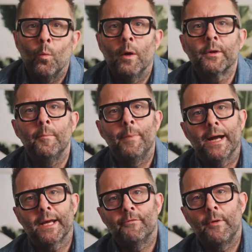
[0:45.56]
Welcome
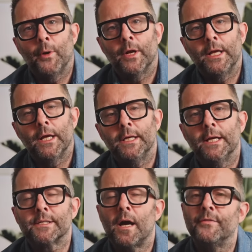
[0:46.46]
back everybody.
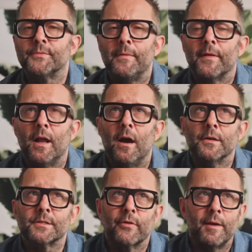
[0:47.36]
Yes, I've spent the
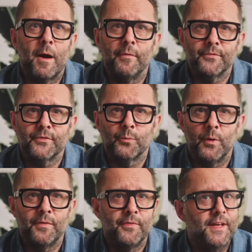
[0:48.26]
last three months
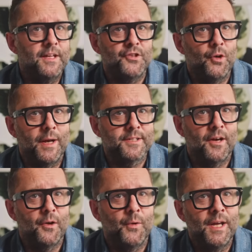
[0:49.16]
with the
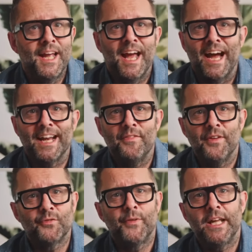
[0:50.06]
Duetto and in
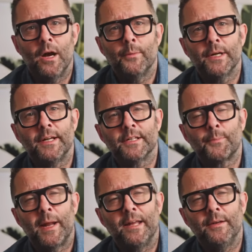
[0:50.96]
this video I'm going to
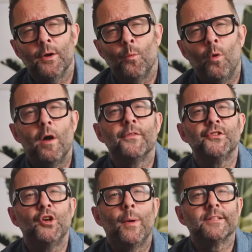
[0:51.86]
explain what the
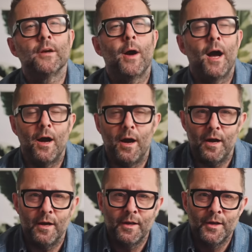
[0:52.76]
Duetto
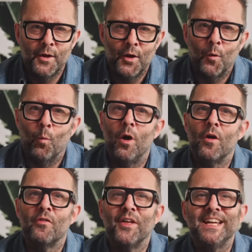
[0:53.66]
are,
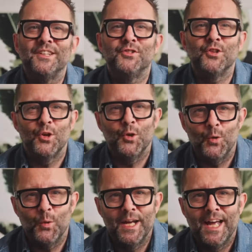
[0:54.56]
what they
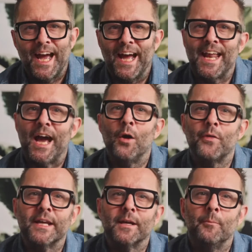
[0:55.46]
do and how
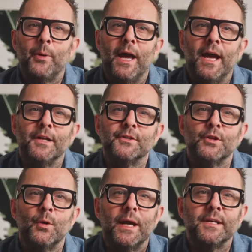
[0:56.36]
they compare
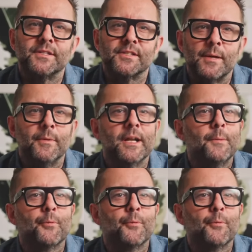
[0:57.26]
to a similarly